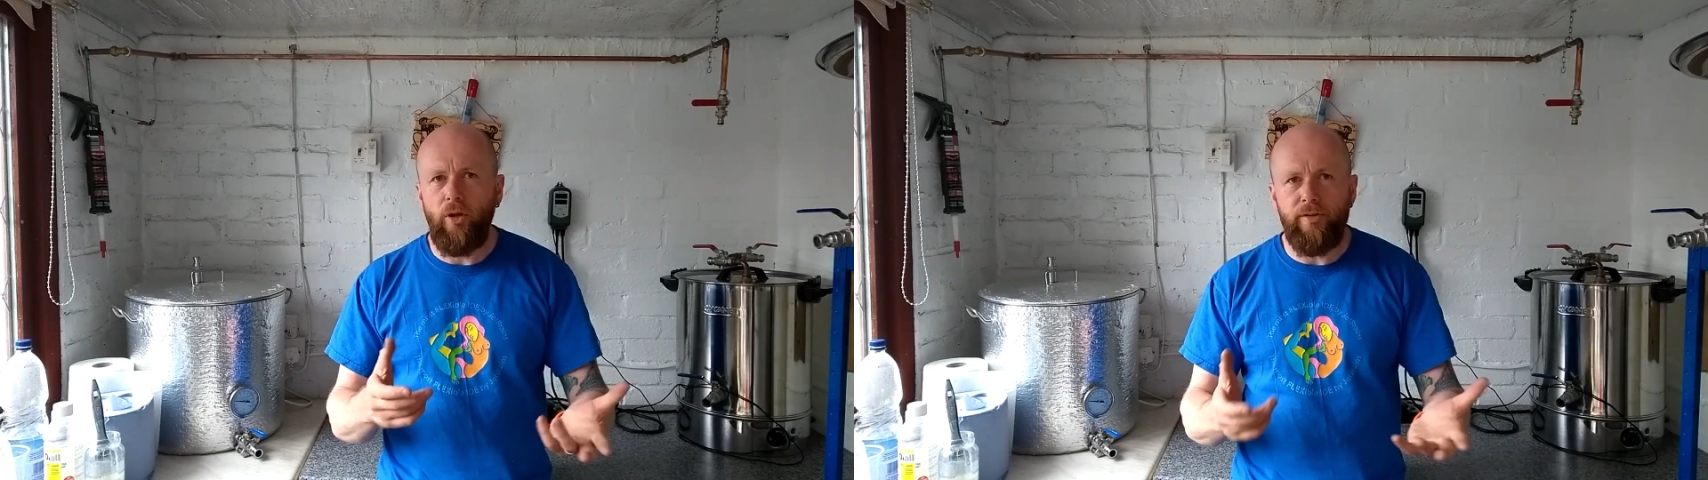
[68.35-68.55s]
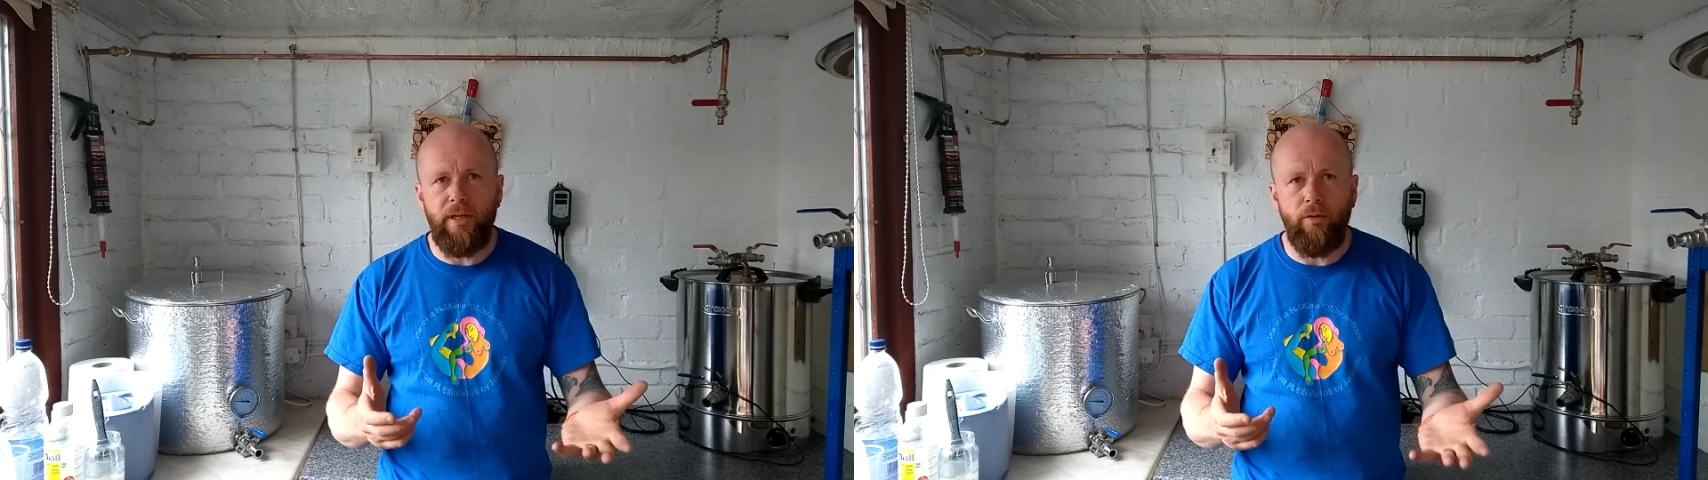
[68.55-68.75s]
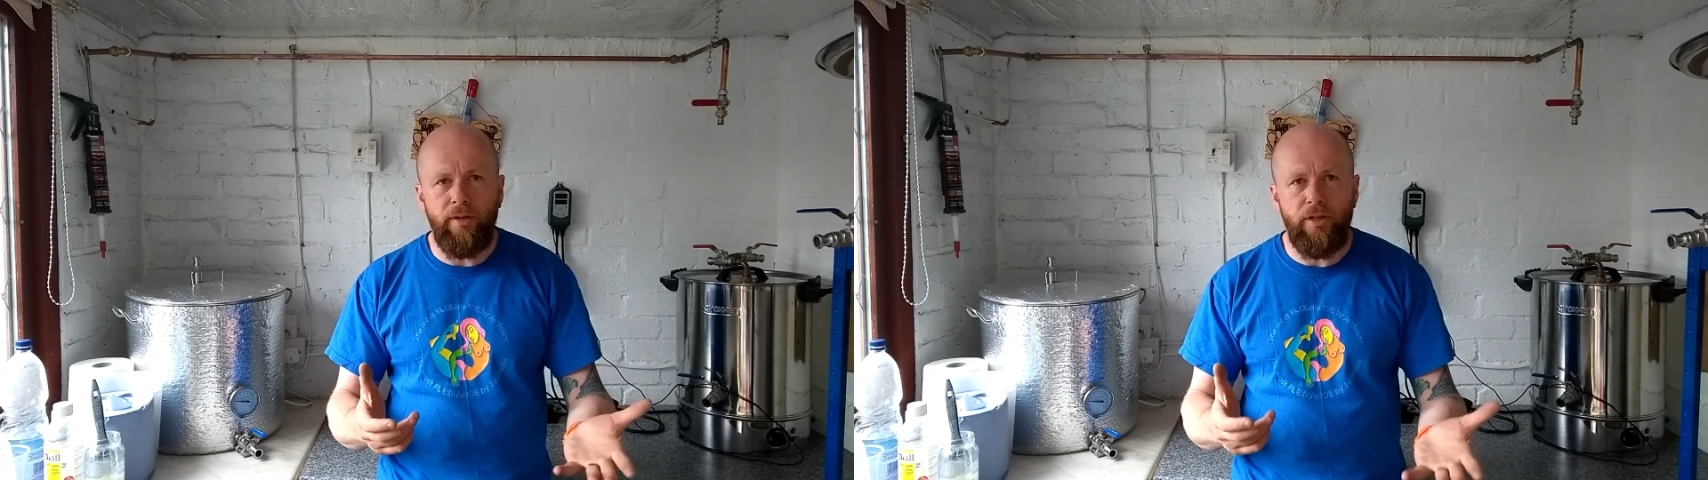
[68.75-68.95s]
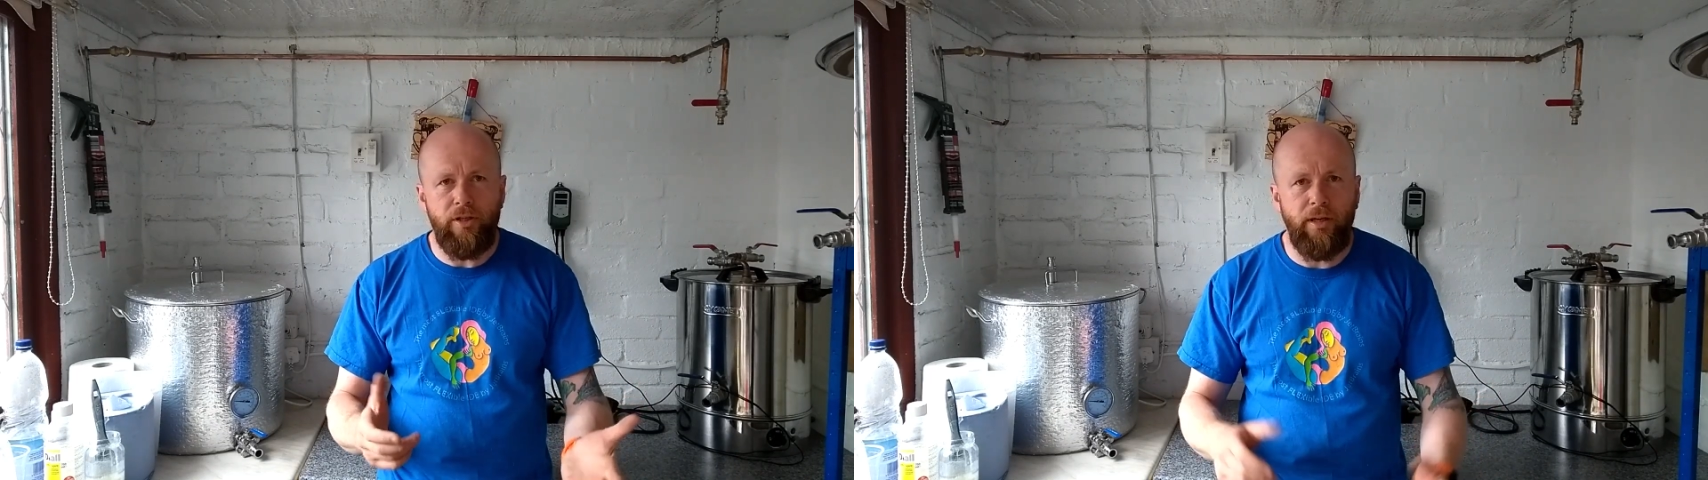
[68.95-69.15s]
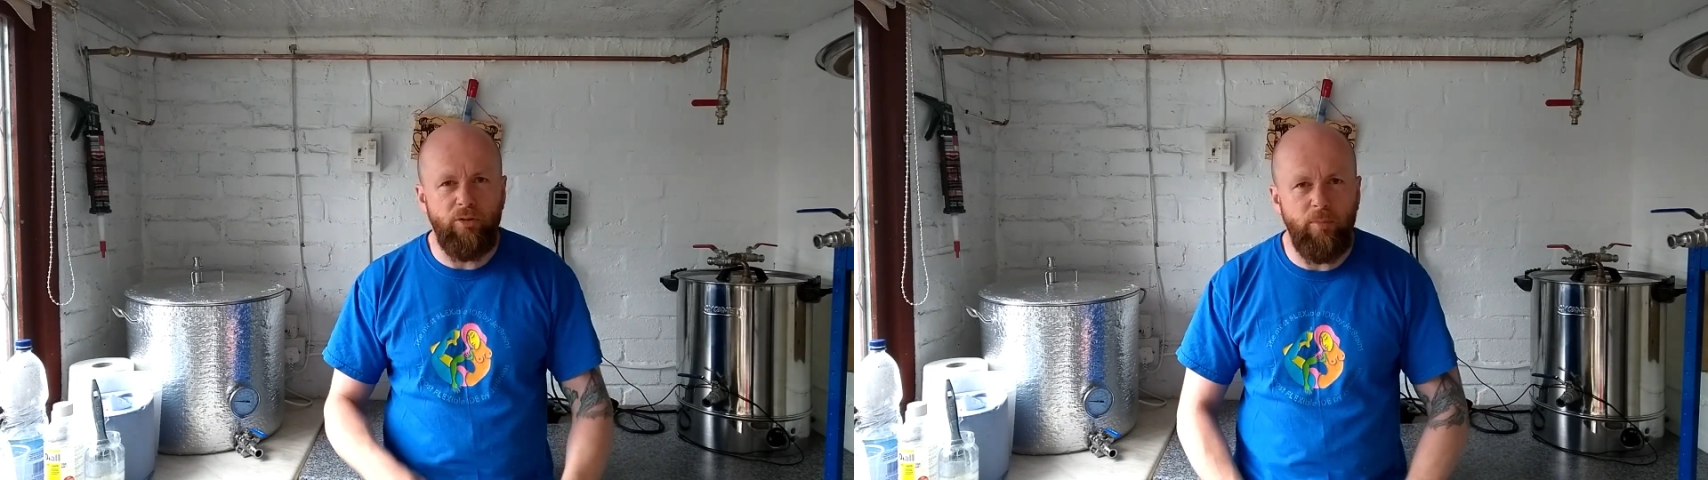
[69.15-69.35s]
content on this
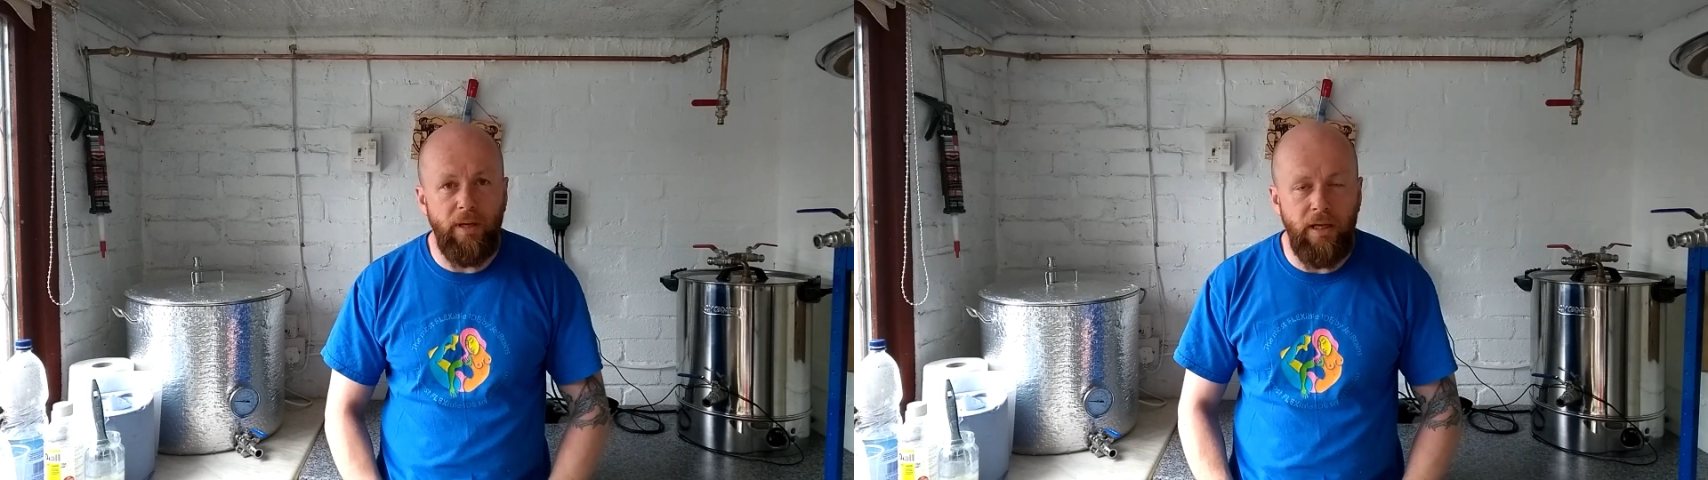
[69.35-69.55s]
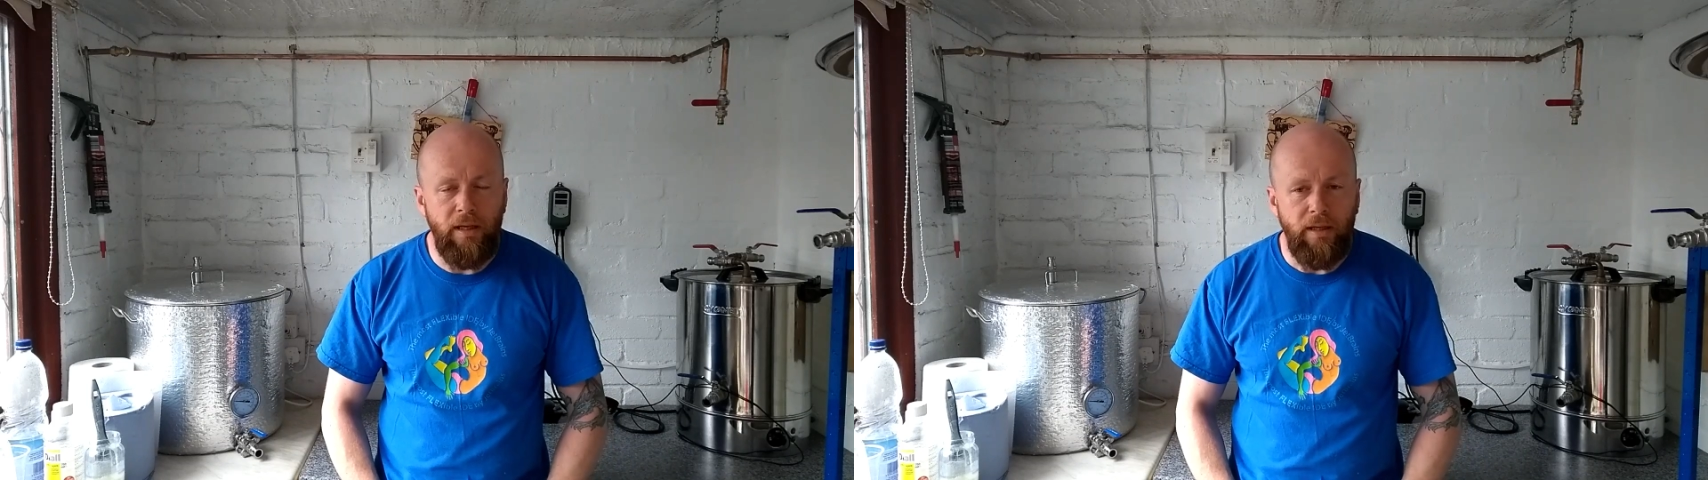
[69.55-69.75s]
channel to be